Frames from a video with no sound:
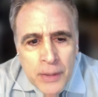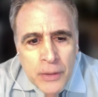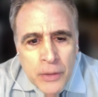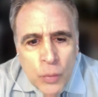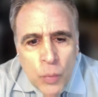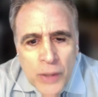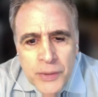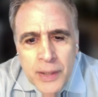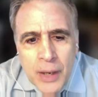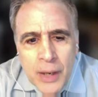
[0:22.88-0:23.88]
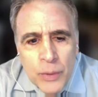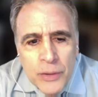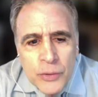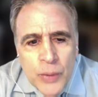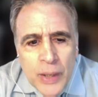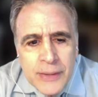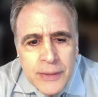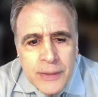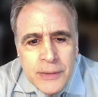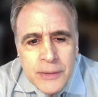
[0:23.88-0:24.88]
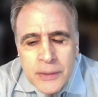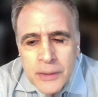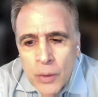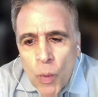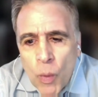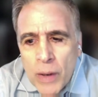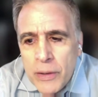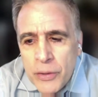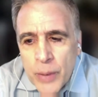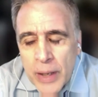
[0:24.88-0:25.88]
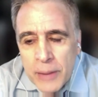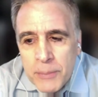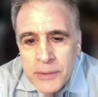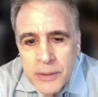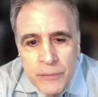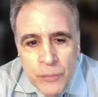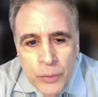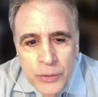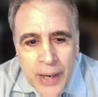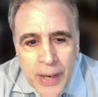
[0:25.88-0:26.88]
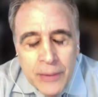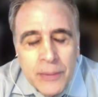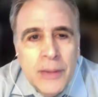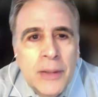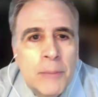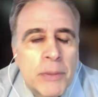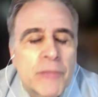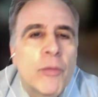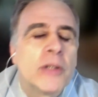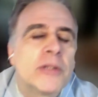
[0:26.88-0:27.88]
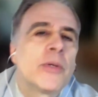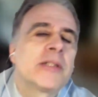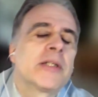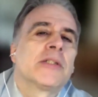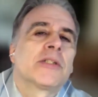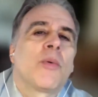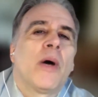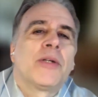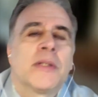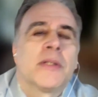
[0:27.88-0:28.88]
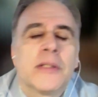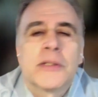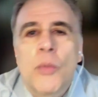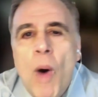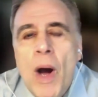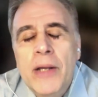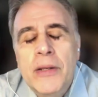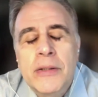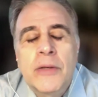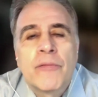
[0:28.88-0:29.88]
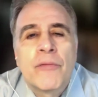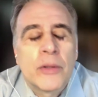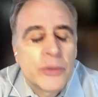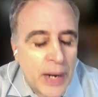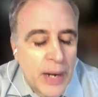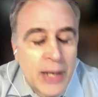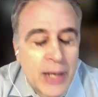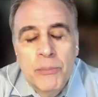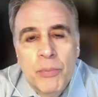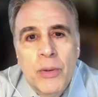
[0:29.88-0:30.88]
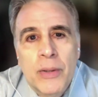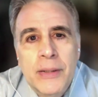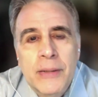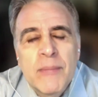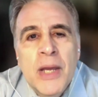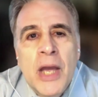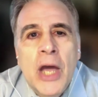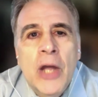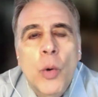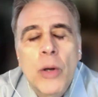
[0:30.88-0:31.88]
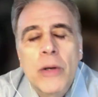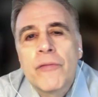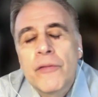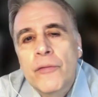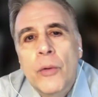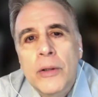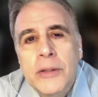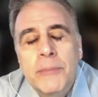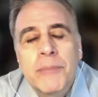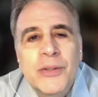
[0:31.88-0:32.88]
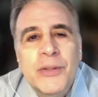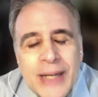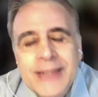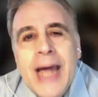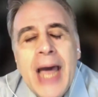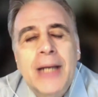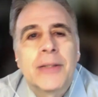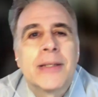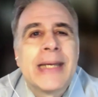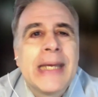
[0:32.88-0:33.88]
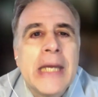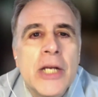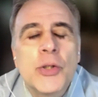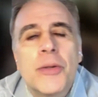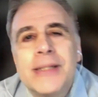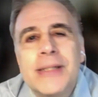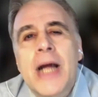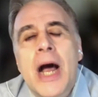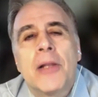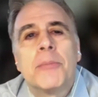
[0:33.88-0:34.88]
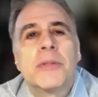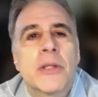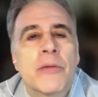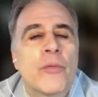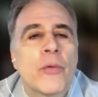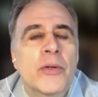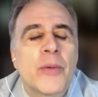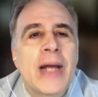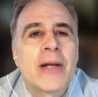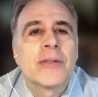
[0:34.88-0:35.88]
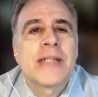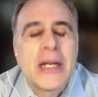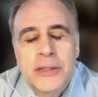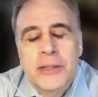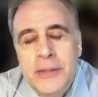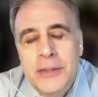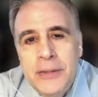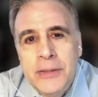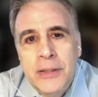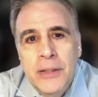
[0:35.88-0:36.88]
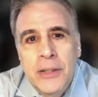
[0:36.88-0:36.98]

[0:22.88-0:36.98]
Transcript: The question that I will address is, what are the three elements of the fraud triangle? Before addressing this question is, why is the fraud triangle important? In order for fraud to be transacted, each of these elements of the fraud triangles has to exist.